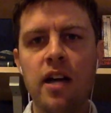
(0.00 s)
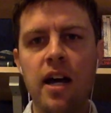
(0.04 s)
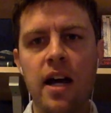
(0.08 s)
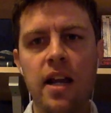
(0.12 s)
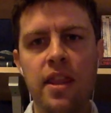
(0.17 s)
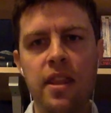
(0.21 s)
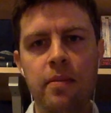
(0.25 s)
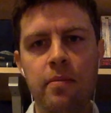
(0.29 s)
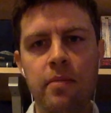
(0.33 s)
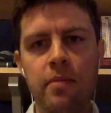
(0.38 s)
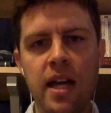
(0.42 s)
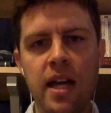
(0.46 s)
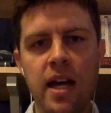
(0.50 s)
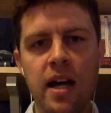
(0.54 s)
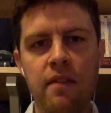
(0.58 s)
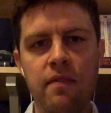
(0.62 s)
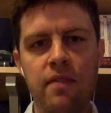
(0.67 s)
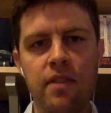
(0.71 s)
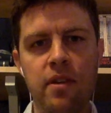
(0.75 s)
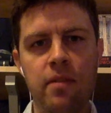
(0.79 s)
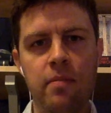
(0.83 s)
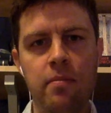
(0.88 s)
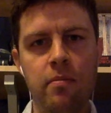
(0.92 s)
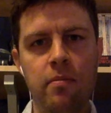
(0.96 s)
And
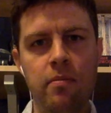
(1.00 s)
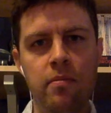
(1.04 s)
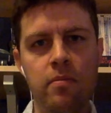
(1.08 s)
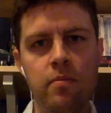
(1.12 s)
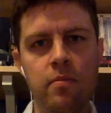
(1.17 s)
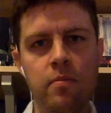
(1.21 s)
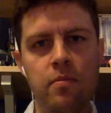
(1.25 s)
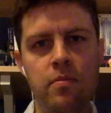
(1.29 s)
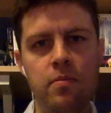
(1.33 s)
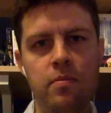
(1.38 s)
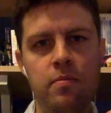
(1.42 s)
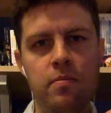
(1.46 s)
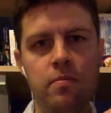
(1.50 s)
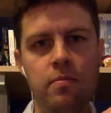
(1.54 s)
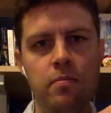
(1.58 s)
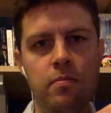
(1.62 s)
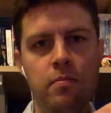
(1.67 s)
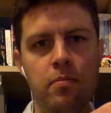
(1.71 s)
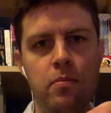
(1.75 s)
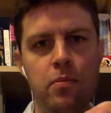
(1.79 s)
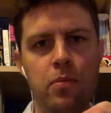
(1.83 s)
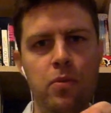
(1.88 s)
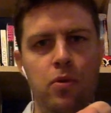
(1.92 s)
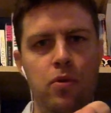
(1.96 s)
have them
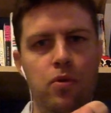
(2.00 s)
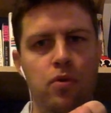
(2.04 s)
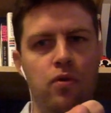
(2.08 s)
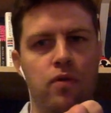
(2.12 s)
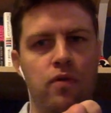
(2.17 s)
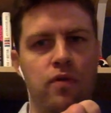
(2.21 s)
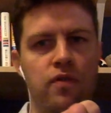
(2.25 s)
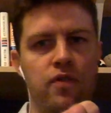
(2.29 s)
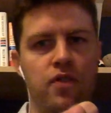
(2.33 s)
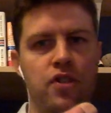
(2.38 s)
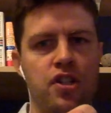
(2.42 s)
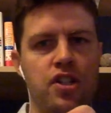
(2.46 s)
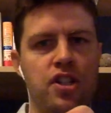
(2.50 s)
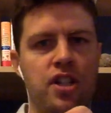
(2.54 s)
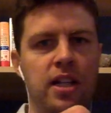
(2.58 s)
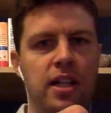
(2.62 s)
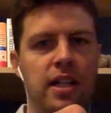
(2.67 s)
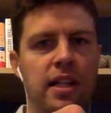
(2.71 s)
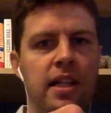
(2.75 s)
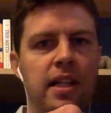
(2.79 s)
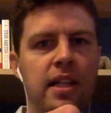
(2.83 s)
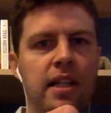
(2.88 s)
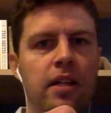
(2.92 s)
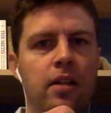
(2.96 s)
move just a
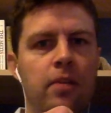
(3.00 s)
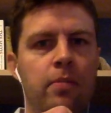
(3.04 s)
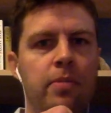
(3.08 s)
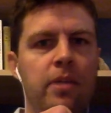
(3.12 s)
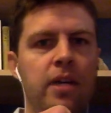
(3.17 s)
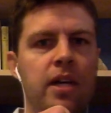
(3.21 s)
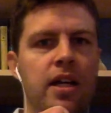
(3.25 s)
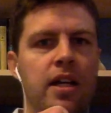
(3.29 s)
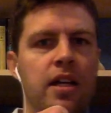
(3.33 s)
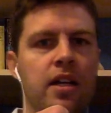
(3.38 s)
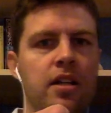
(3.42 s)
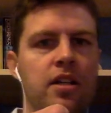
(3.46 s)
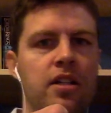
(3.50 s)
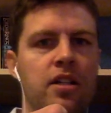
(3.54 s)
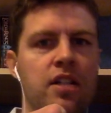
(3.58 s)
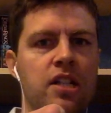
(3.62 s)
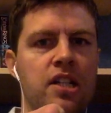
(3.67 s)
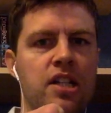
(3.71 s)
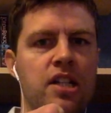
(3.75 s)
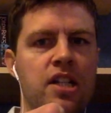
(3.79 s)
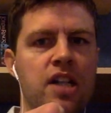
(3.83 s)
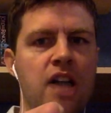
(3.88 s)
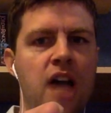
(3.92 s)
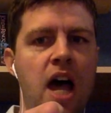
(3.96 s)
little bit to the
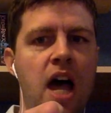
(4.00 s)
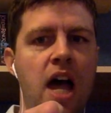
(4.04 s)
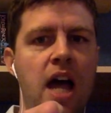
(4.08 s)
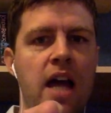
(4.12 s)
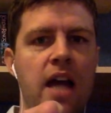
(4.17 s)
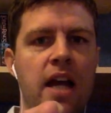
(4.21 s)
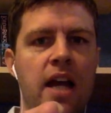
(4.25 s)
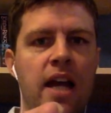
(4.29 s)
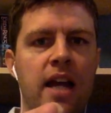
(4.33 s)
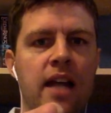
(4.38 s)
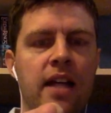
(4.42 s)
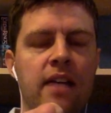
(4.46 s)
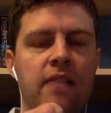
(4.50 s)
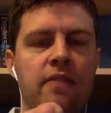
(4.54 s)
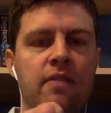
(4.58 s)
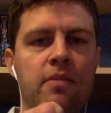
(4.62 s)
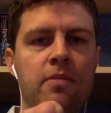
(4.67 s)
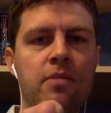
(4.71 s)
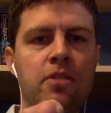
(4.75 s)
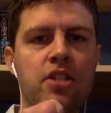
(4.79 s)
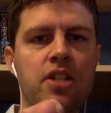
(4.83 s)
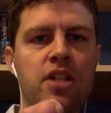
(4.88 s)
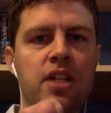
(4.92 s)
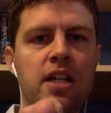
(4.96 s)
side and give them
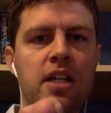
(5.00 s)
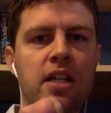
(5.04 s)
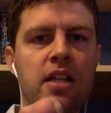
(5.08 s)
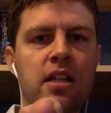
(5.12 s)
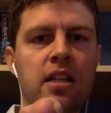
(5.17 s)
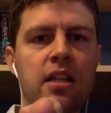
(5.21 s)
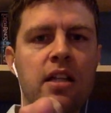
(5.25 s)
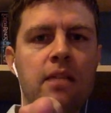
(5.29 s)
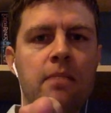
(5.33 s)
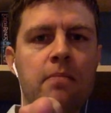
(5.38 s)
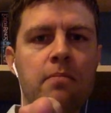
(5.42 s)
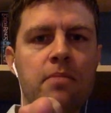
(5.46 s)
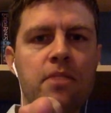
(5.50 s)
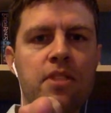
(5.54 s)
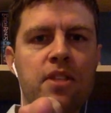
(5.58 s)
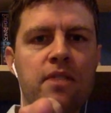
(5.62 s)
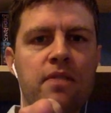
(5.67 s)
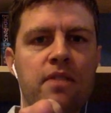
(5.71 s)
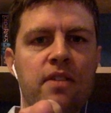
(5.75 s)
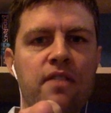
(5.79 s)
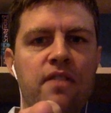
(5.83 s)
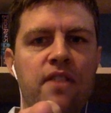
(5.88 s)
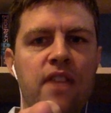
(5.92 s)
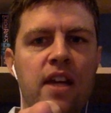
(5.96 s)
just a glimpse of
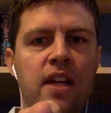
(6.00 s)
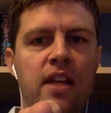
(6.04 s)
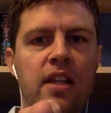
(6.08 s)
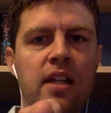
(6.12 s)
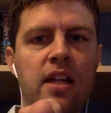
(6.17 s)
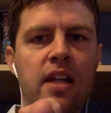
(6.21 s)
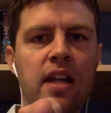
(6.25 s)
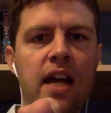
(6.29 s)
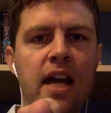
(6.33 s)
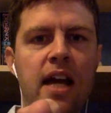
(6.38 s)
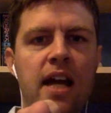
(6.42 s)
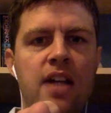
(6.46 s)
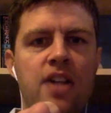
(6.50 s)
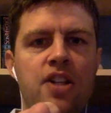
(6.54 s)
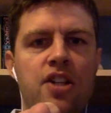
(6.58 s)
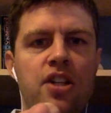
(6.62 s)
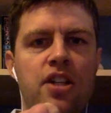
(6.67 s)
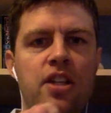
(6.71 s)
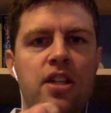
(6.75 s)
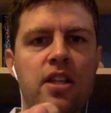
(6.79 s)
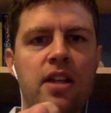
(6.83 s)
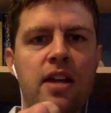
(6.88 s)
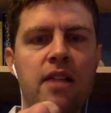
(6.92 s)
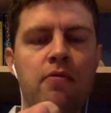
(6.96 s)
the fact that
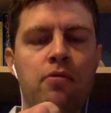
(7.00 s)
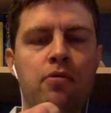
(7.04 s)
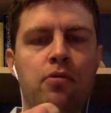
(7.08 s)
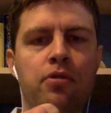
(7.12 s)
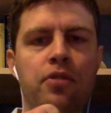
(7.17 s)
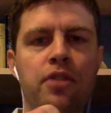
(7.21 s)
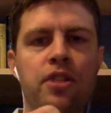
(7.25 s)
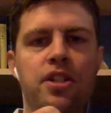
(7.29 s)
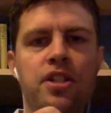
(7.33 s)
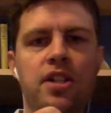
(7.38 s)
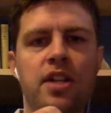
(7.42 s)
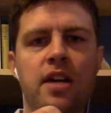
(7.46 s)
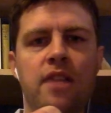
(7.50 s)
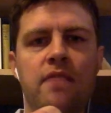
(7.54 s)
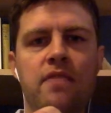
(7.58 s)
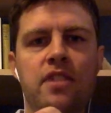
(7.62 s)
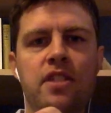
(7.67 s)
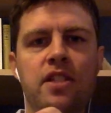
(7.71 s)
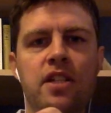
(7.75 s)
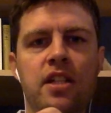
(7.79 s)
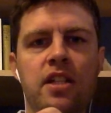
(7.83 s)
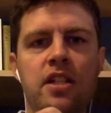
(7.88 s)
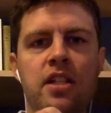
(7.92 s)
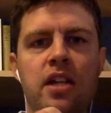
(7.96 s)
actually that rule doesn't have to
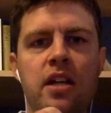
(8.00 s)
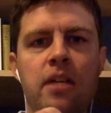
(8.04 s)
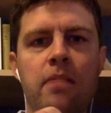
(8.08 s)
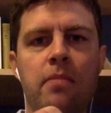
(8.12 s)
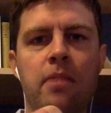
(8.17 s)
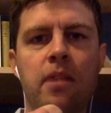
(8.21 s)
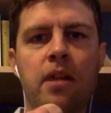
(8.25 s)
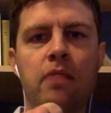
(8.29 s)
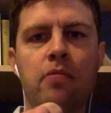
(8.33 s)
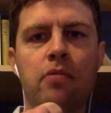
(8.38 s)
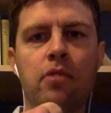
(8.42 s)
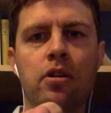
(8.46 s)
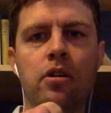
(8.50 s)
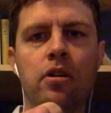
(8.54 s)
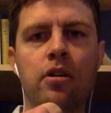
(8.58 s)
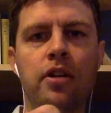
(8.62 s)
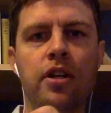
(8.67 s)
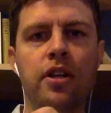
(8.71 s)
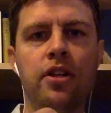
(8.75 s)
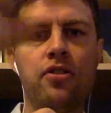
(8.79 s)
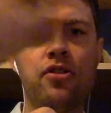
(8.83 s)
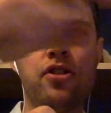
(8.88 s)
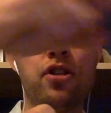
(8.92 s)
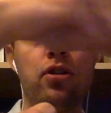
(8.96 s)
dictate my world.
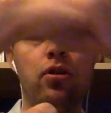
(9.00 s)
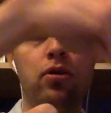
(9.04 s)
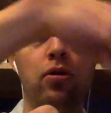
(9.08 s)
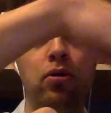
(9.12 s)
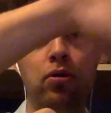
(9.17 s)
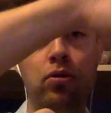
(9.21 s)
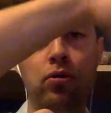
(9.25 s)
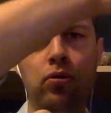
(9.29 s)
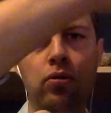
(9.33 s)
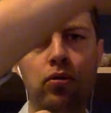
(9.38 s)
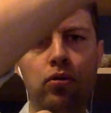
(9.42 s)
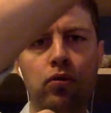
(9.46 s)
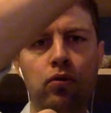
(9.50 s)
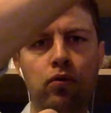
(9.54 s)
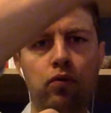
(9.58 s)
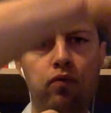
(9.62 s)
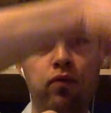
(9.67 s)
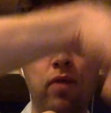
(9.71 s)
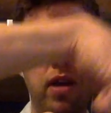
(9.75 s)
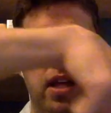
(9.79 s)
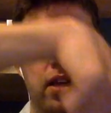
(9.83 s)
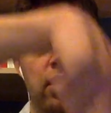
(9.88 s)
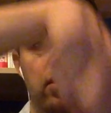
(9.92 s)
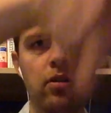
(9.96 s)
And there's a whole
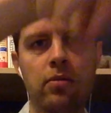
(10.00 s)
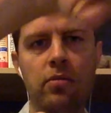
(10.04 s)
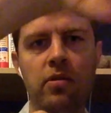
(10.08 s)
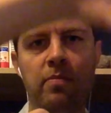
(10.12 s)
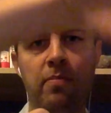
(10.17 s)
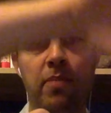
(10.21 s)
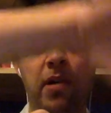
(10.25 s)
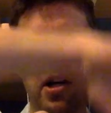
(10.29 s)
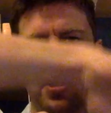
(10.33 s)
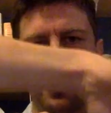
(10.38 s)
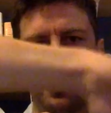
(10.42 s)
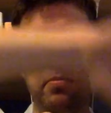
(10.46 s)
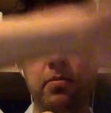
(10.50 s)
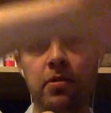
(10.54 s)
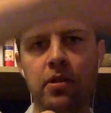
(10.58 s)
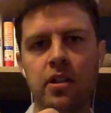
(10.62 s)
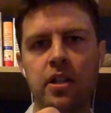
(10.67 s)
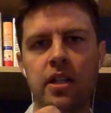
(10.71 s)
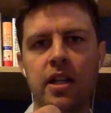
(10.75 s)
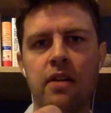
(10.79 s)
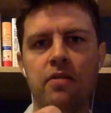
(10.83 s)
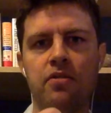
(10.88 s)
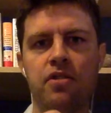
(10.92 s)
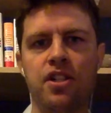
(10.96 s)
realm of
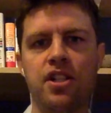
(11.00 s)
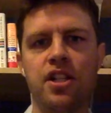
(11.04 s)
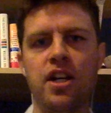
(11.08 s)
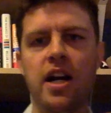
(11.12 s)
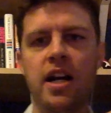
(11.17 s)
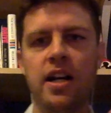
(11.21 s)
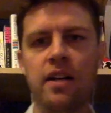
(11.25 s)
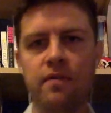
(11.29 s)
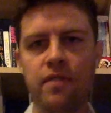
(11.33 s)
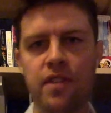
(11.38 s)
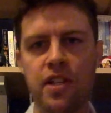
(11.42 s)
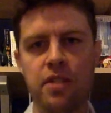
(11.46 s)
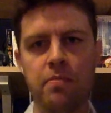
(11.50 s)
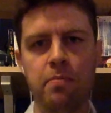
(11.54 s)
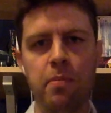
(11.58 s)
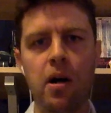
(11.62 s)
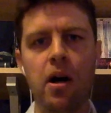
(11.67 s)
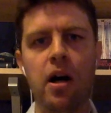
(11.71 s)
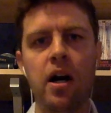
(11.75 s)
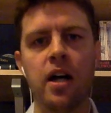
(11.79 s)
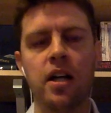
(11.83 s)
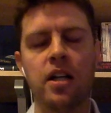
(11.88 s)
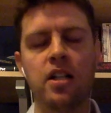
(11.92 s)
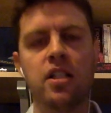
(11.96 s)
possibility outside of this
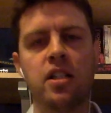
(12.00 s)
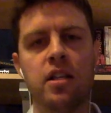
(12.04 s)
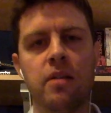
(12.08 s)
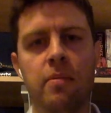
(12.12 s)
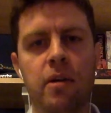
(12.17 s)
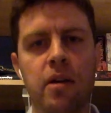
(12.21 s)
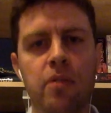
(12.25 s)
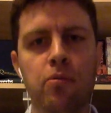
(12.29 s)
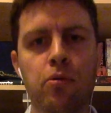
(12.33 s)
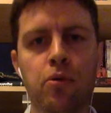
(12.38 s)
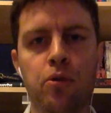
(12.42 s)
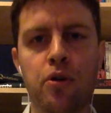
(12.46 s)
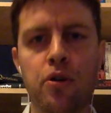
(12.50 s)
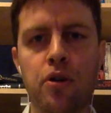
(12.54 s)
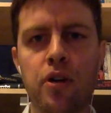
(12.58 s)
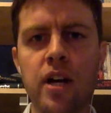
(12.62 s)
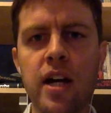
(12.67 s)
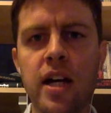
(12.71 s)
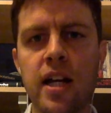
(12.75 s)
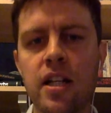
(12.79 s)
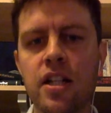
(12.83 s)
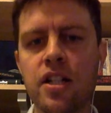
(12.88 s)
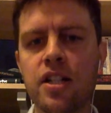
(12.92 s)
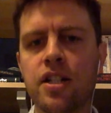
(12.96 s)
box that my rule
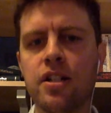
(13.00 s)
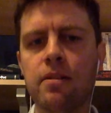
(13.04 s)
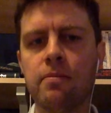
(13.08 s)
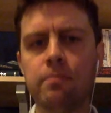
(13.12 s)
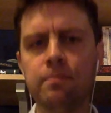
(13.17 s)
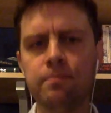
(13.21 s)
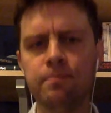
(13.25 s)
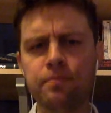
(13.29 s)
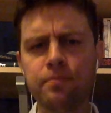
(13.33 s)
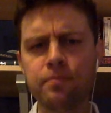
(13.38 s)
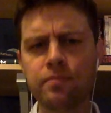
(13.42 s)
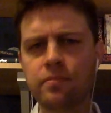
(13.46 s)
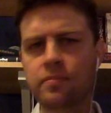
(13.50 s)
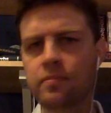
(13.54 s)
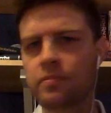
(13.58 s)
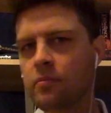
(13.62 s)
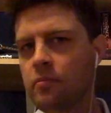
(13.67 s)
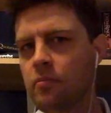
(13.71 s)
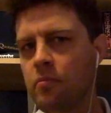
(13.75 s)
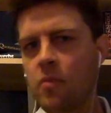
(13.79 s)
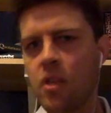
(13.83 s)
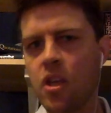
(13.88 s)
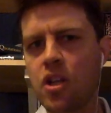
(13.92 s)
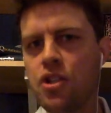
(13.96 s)
creates.
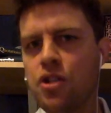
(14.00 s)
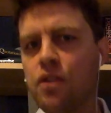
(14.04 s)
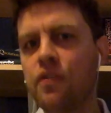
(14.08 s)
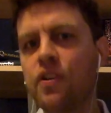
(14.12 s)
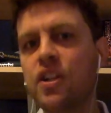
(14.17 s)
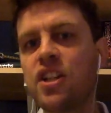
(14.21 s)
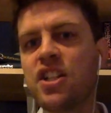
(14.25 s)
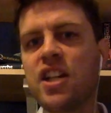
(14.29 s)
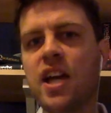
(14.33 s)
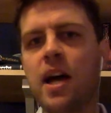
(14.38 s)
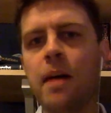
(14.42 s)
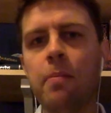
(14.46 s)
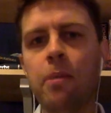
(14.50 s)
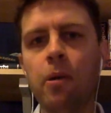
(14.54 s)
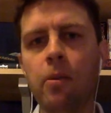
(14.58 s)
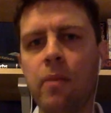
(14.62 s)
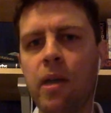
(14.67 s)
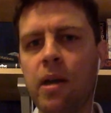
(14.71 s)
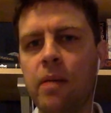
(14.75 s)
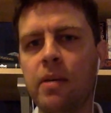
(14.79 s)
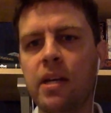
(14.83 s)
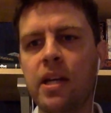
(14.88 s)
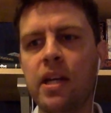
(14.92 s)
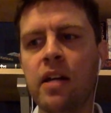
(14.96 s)
So, for example,
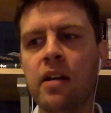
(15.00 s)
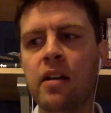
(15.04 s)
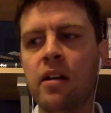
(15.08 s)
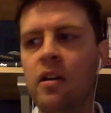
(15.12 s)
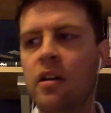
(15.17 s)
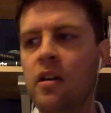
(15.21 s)
maybe